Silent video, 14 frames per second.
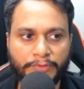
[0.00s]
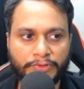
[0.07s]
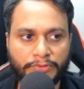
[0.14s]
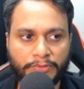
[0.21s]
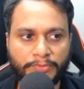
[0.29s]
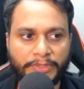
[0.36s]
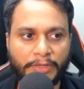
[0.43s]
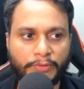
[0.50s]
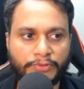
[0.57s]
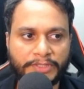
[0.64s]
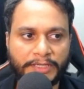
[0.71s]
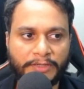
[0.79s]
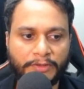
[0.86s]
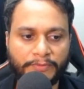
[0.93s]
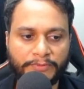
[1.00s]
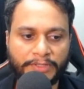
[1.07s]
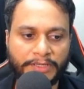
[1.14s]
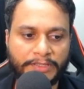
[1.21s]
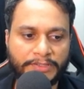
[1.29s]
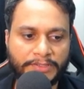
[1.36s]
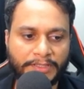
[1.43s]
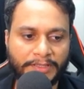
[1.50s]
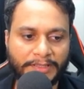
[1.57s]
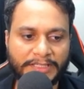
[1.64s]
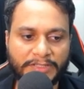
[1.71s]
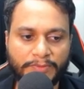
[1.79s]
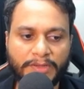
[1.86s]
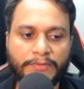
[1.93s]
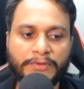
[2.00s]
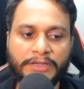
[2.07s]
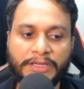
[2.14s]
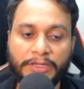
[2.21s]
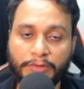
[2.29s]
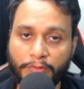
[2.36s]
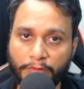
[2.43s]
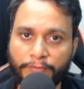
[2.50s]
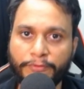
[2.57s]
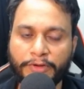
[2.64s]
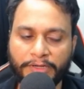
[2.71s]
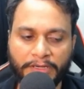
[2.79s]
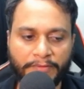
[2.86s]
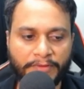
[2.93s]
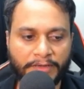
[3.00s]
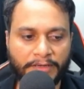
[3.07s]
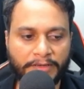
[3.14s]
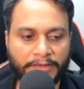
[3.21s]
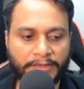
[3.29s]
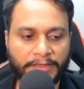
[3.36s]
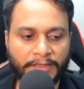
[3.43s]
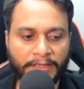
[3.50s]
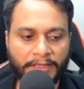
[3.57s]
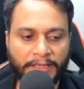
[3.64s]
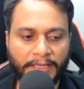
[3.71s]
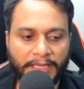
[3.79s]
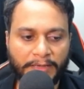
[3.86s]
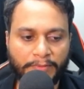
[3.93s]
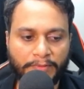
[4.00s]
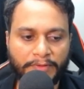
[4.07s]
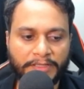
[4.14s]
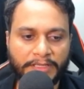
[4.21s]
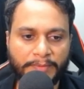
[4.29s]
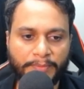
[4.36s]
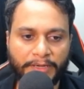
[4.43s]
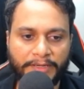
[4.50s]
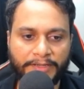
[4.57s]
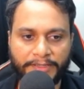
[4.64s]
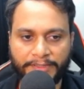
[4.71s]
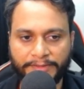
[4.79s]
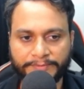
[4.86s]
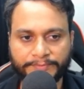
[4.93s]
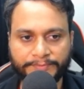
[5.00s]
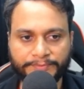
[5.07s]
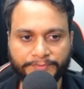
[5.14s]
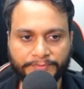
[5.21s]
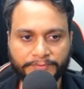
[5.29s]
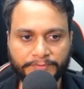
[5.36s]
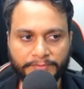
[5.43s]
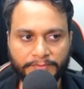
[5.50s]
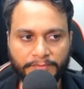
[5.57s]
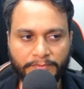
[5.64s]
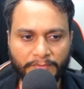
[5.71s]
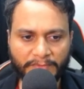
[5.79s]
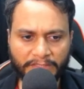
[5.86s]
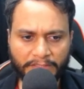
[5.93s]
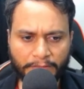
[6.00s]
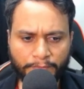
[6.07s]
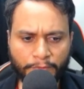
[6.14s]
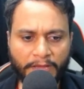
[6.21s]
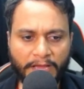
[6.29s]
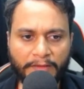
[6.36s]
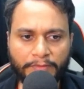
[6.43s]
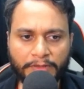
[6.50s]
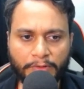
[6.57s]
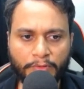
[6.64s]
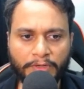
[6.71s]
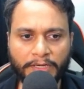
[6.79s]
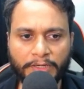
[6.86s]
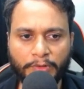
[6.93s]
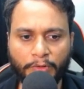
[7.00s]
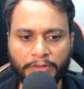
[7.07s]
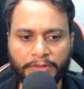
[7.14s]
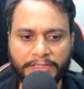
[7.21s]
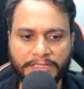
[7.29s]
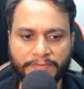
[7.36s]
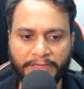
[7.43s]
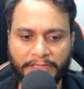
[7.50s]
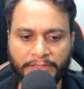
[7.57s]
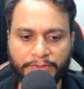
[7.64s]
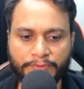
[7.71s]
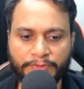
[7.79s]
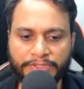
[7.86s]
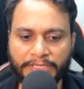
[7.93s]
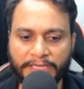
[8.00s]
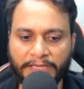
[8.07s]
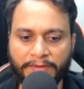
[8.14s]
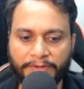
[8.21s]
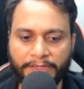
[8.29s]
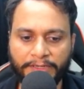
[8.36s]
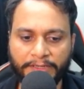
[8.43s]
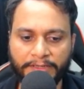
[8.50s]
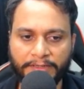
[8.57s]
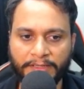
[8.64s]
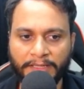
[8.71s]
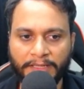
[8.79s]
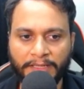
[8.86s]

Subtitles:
which would be outside of the range. That's why we didn't go for 1100, and we will keep iterating. If you have a look at all these values which I have written,